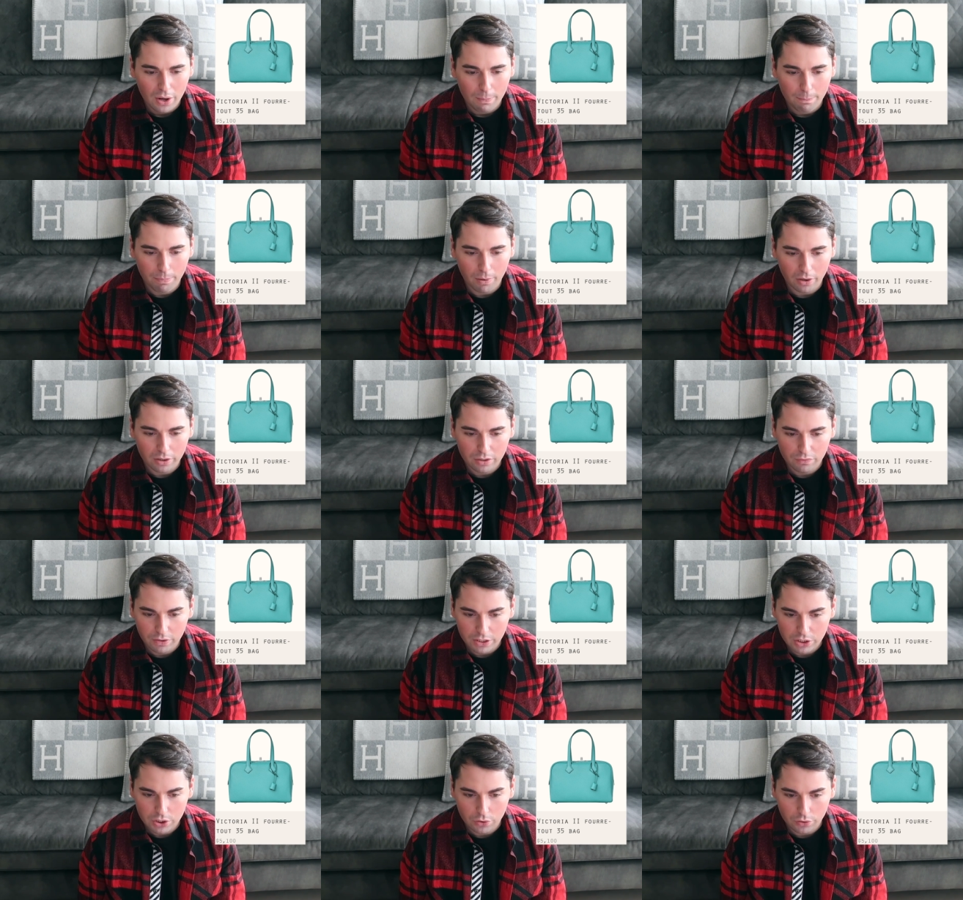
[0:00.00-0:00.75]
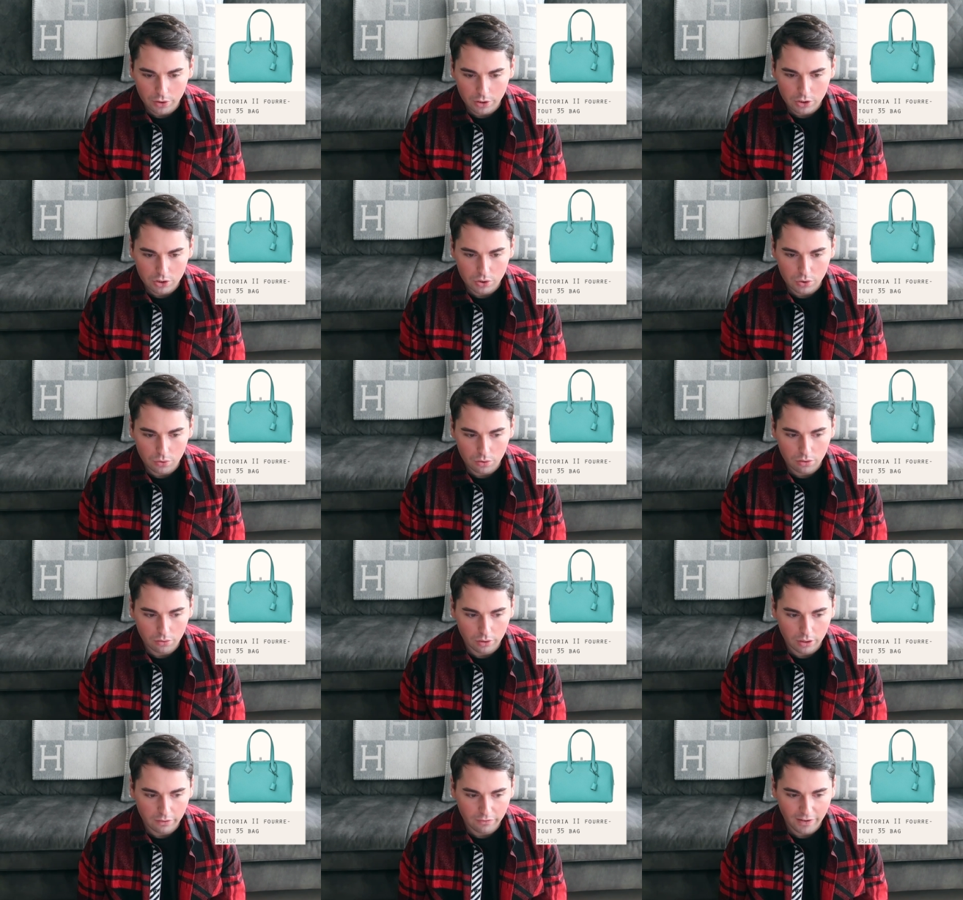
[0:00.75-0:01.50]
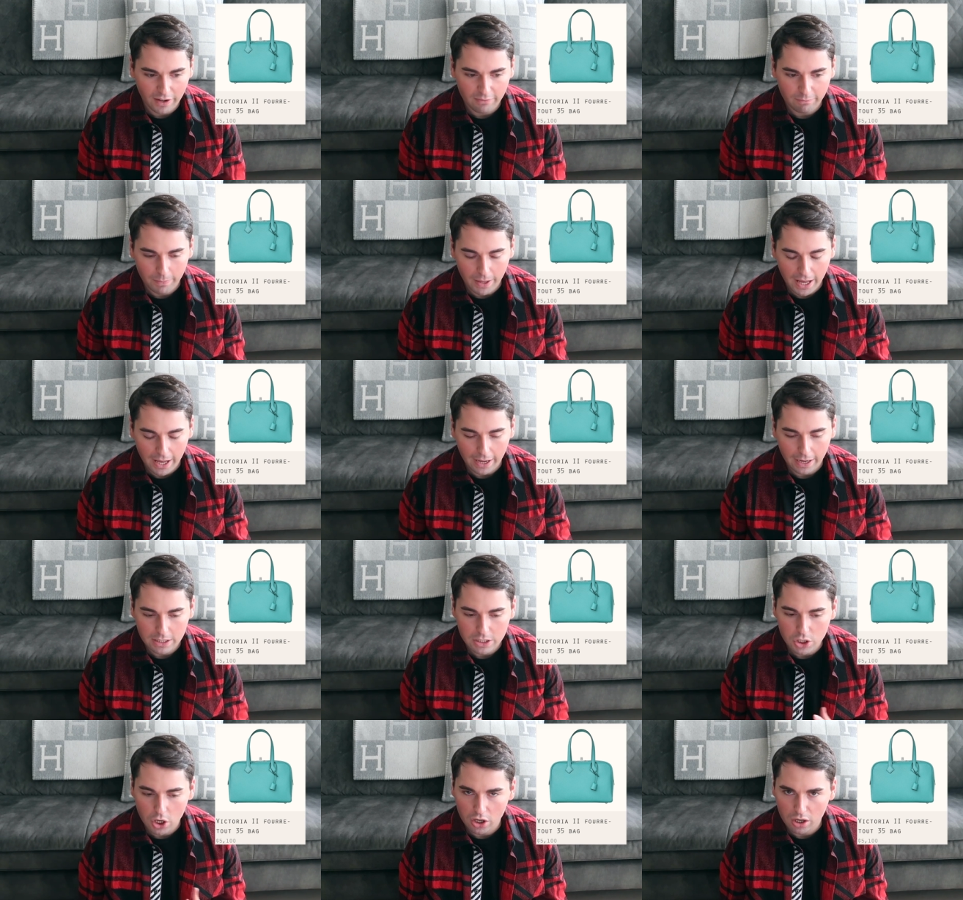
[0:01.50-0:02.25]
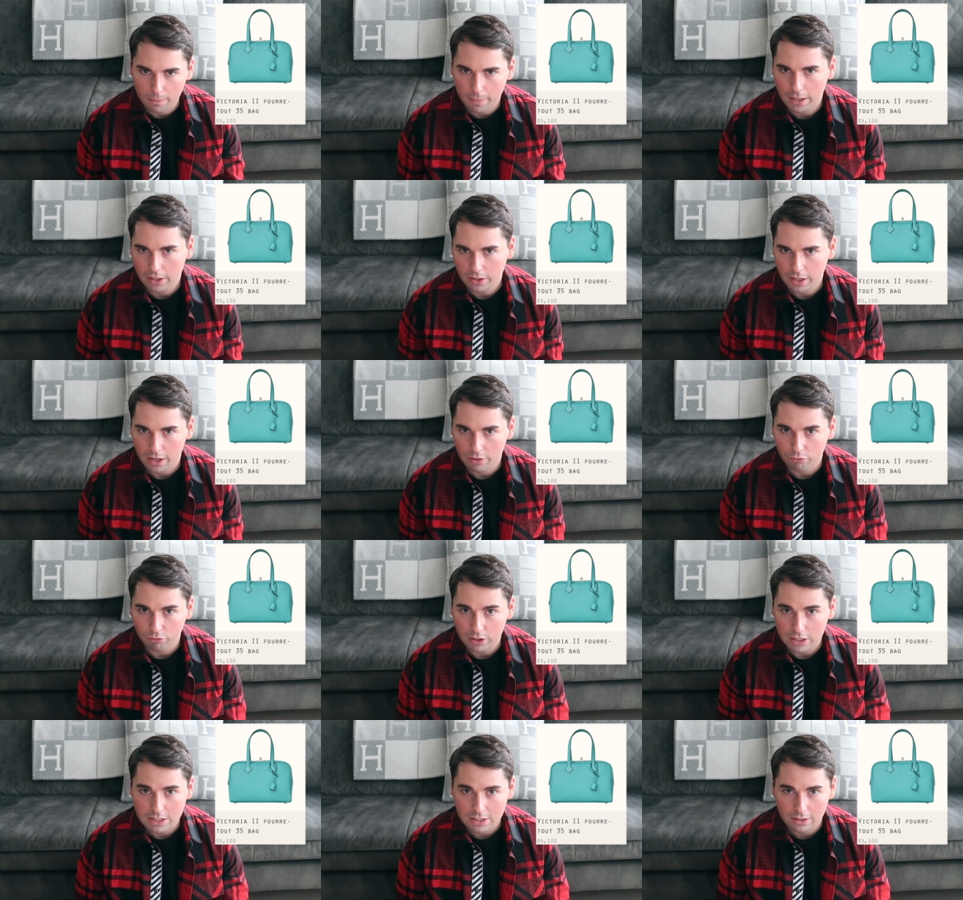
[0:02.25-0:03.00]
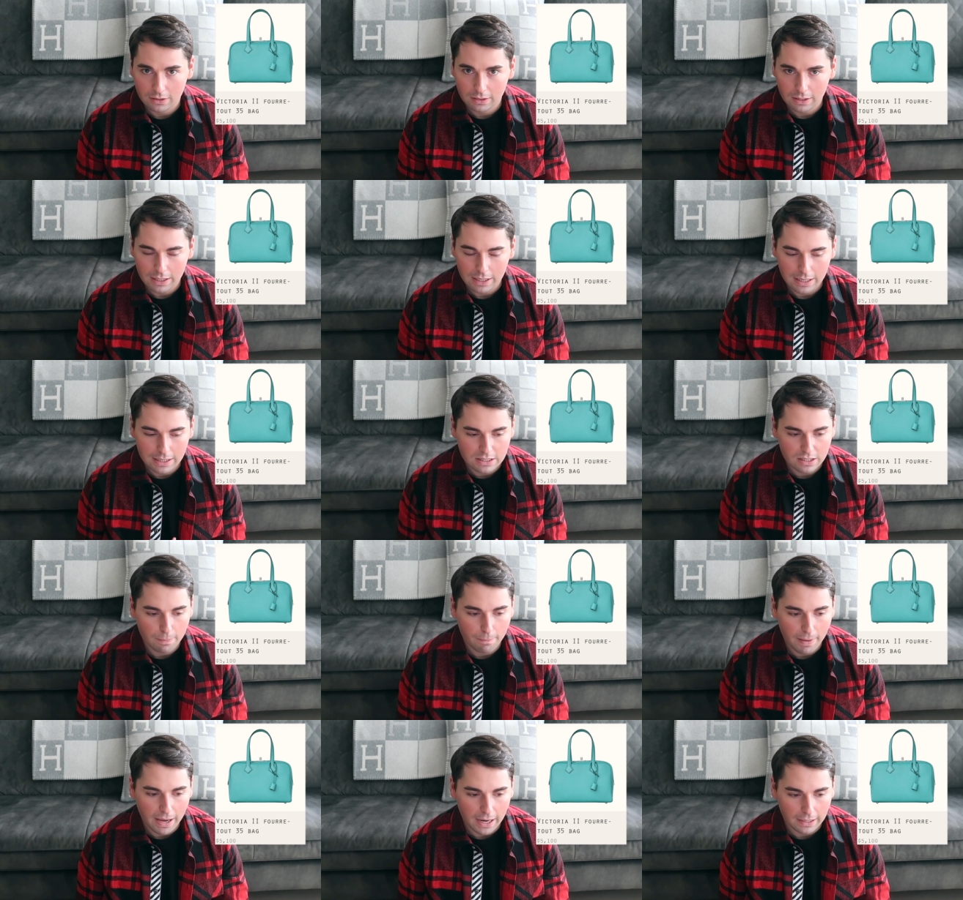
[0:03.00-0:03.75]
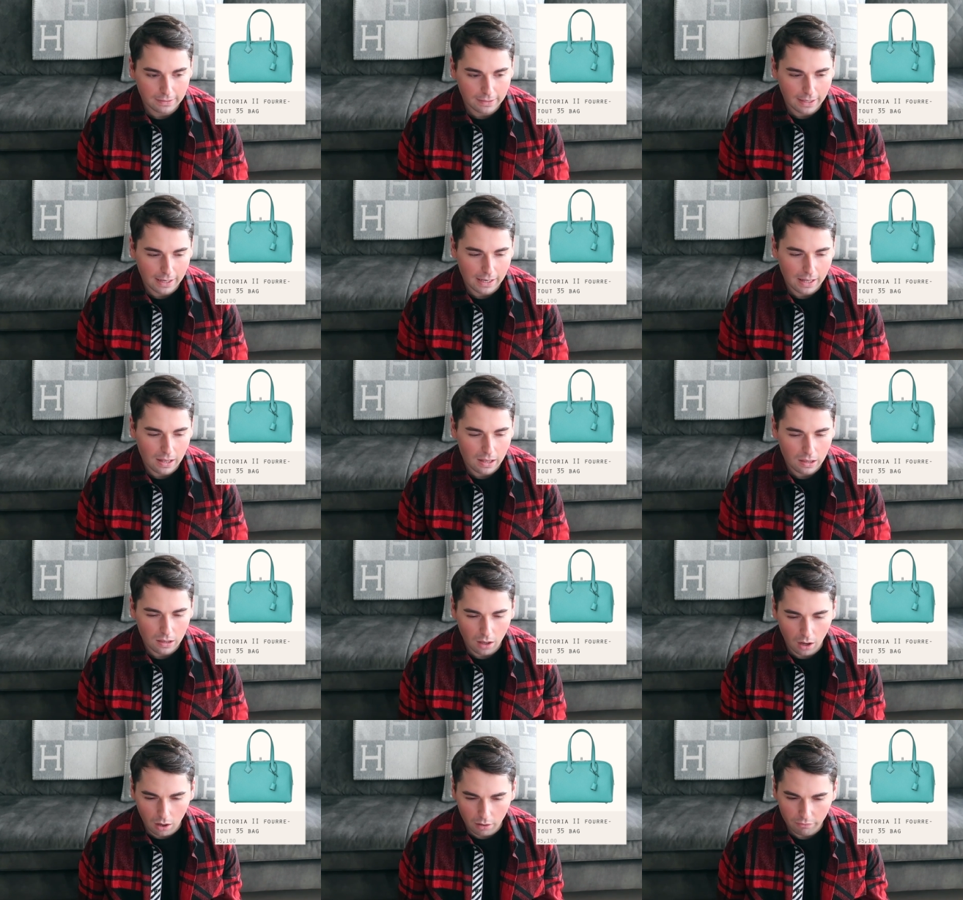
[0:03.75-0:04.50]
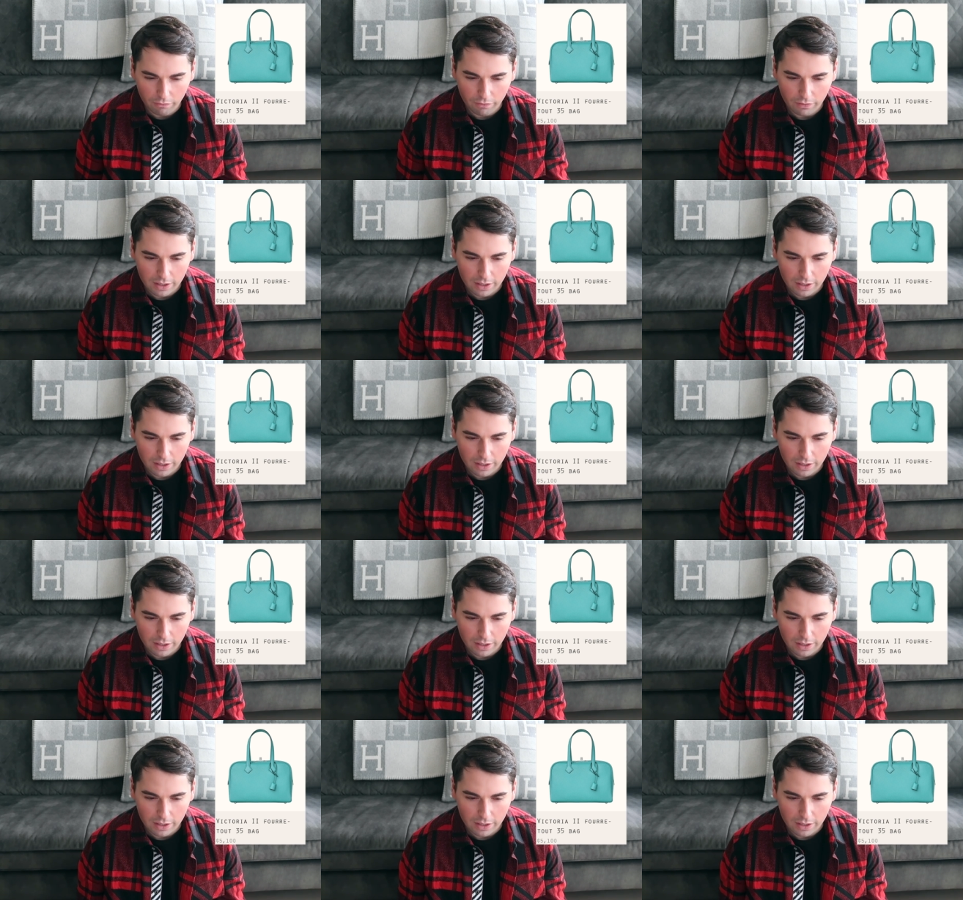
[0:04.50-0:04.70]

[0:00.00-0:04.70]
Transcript: But the Victoria 235 bag I talked about again recently. It's a bag that I love.